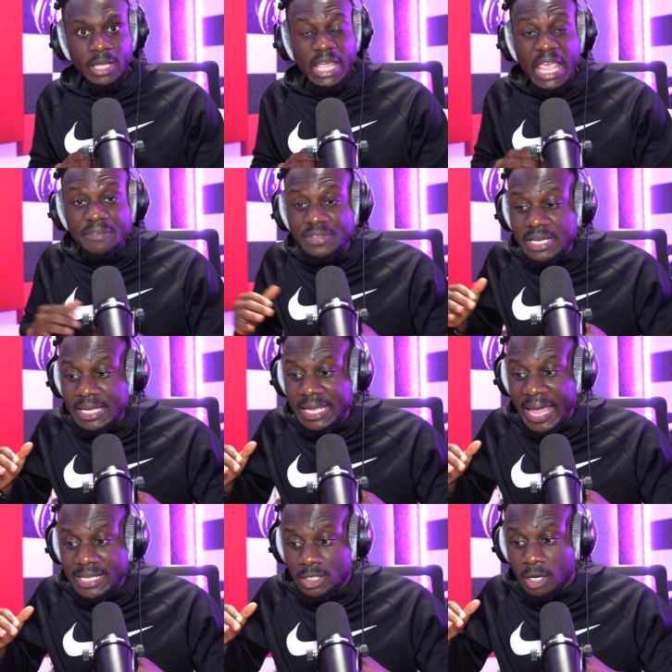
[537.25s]
if Diddy
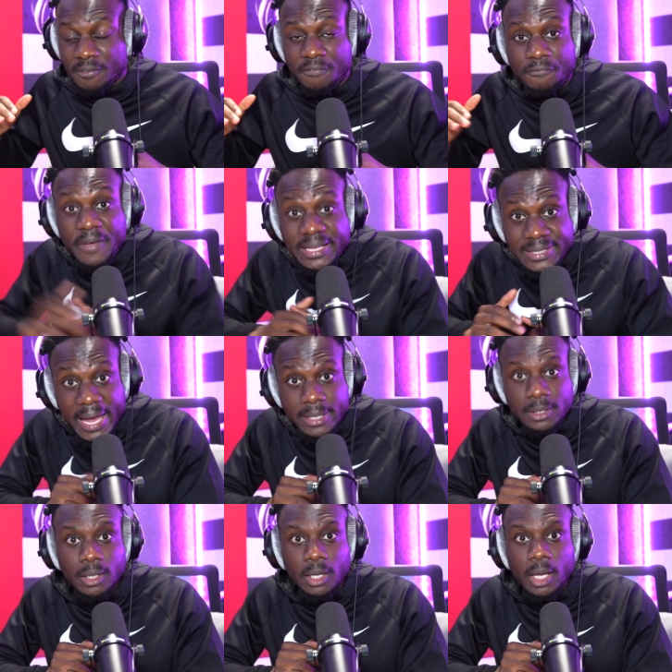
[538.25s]
gets
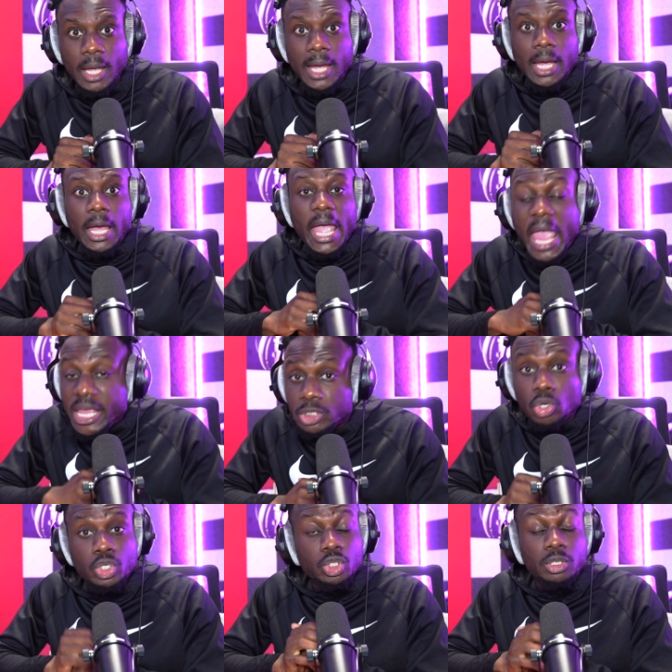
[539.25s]
convicted, it's
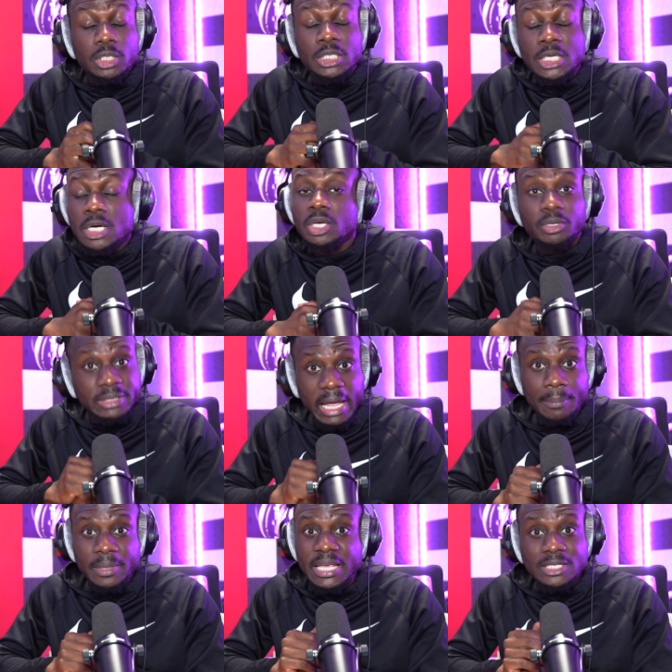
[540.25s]
going to look good on
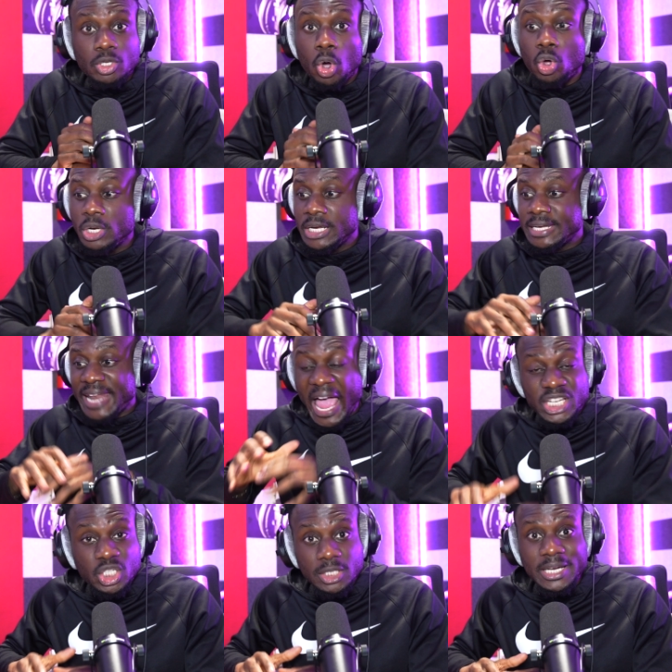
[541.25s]
them. This not only
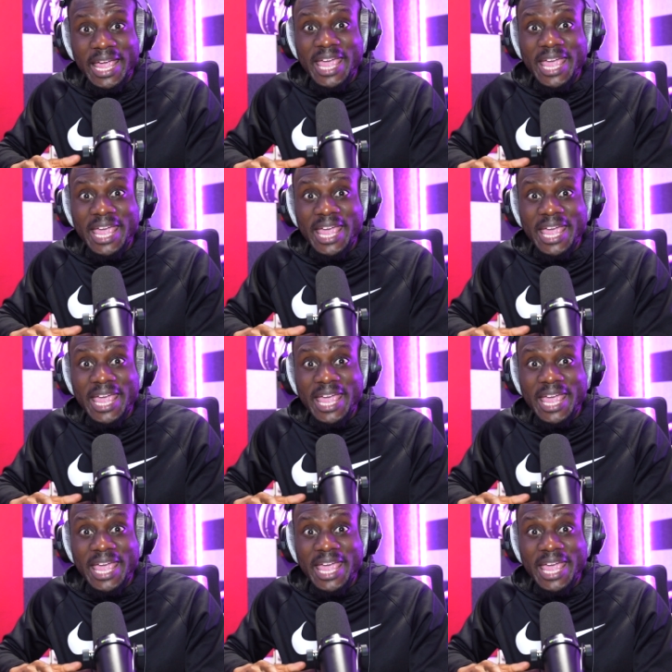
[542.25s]
nationally,